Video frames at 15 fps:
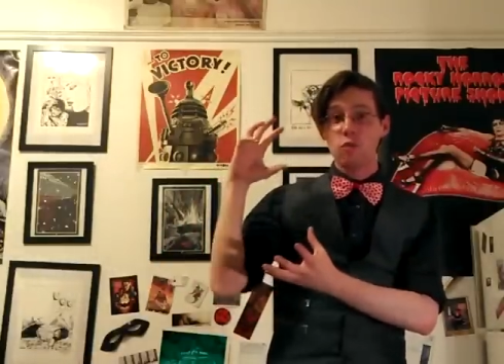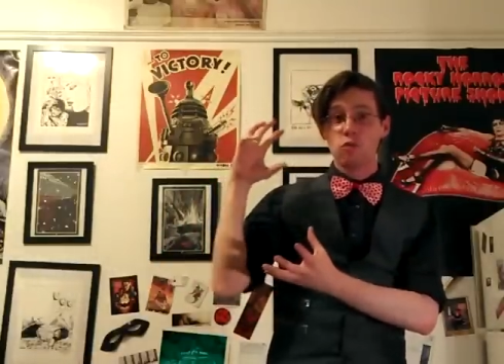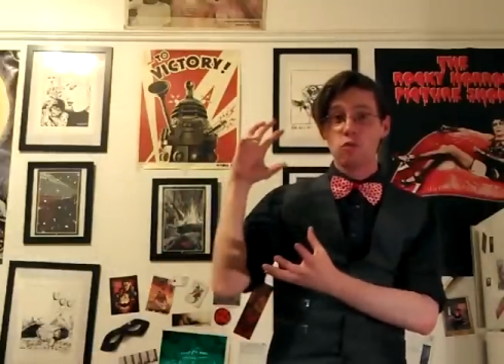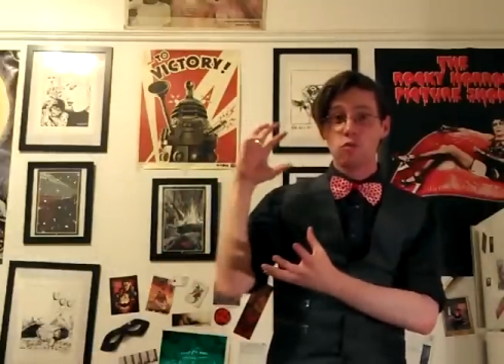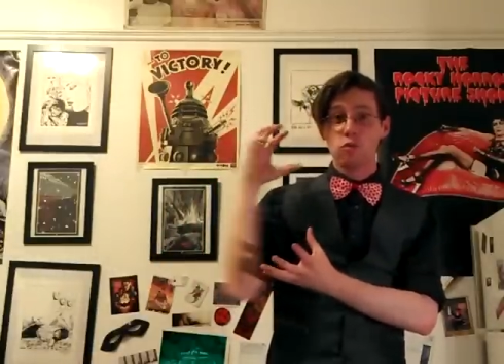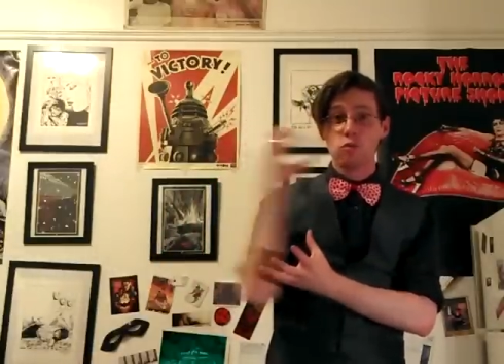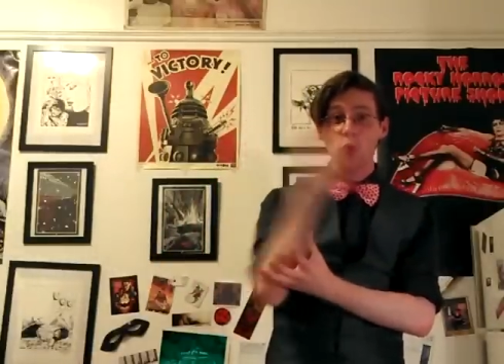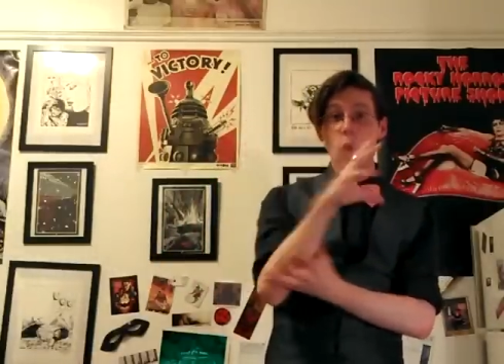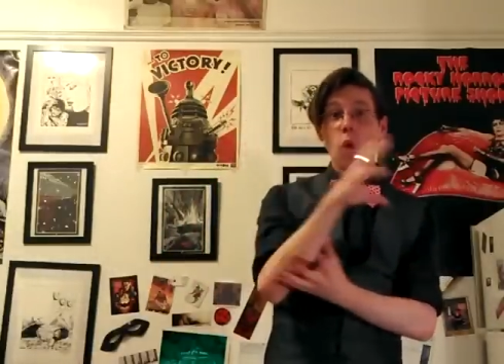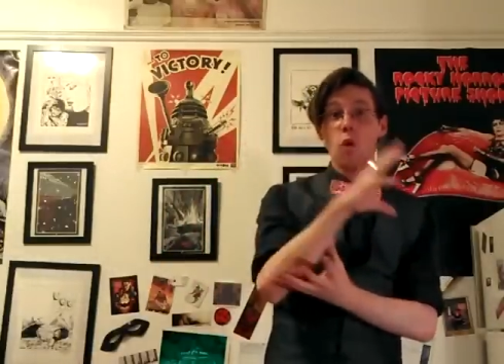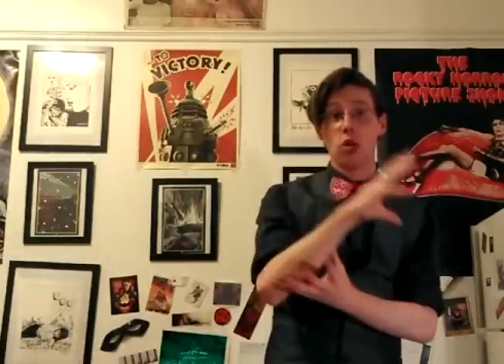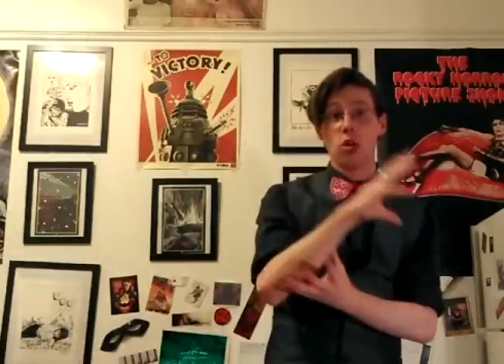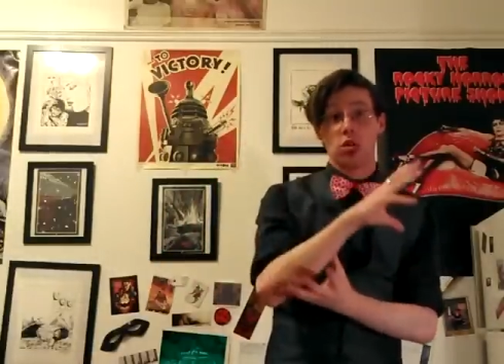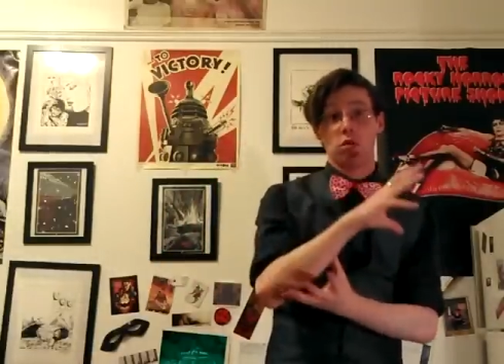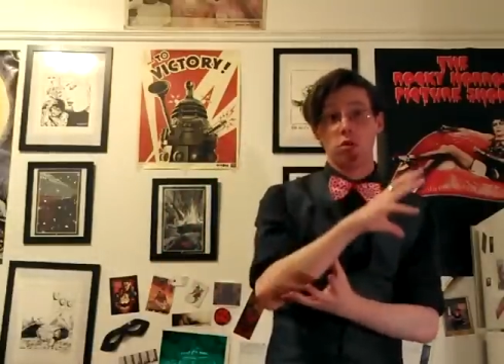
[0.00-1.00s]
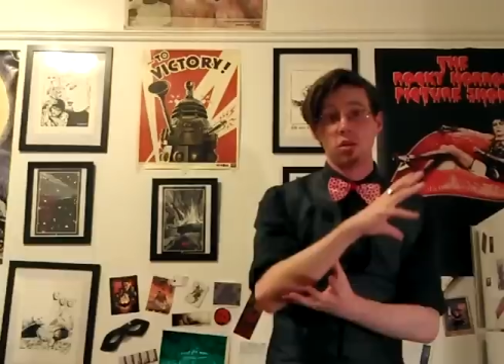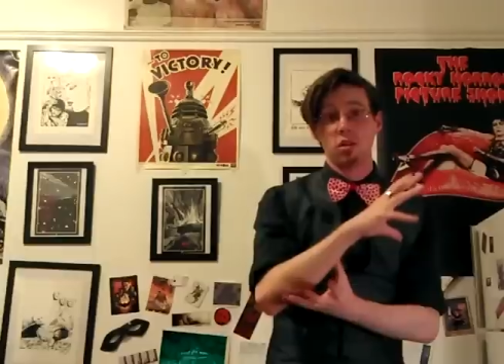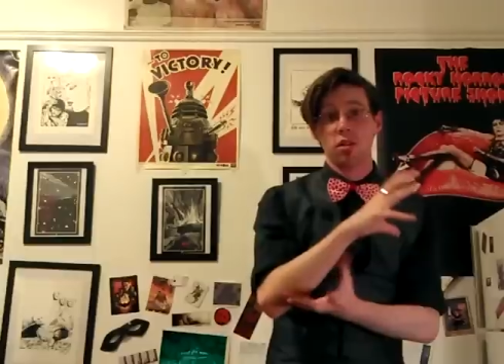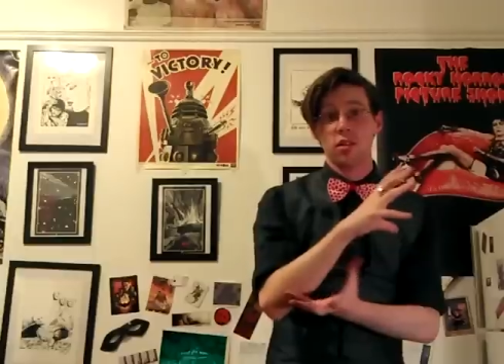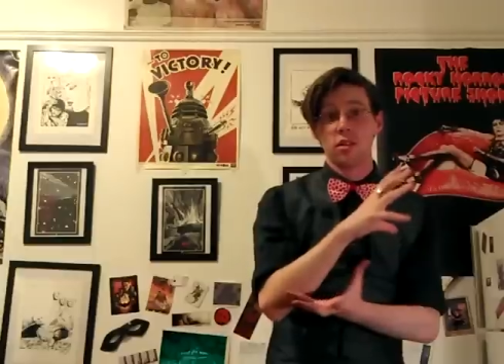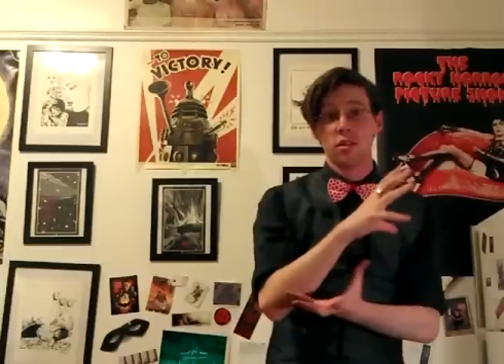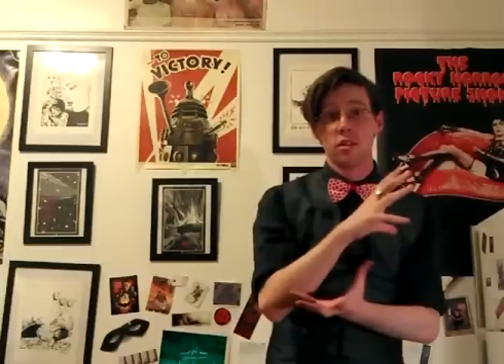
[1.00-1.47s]
and
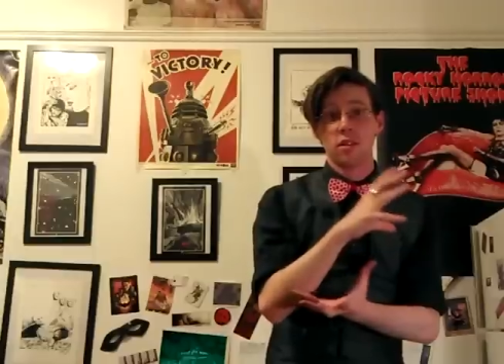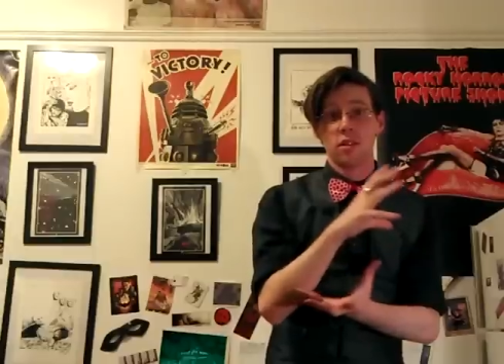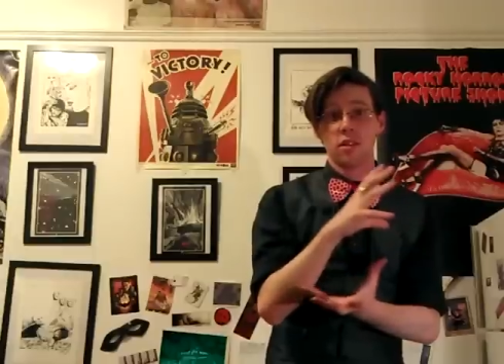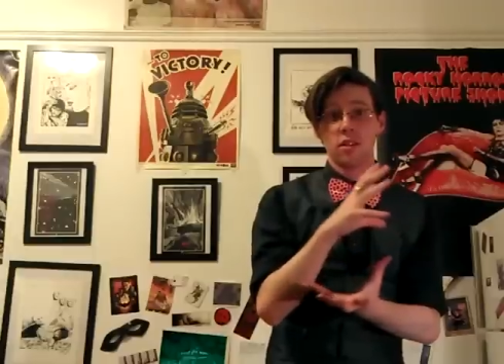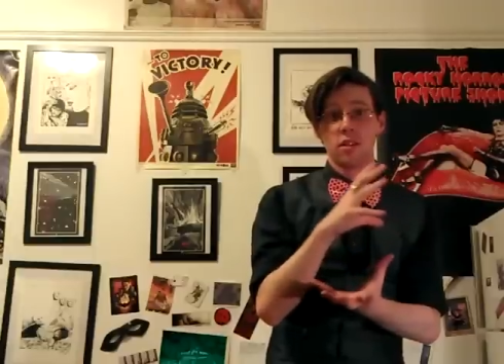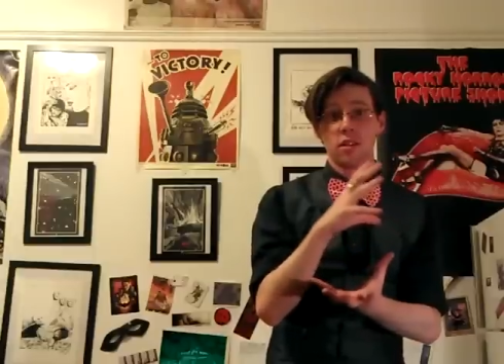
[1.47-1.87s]
roars.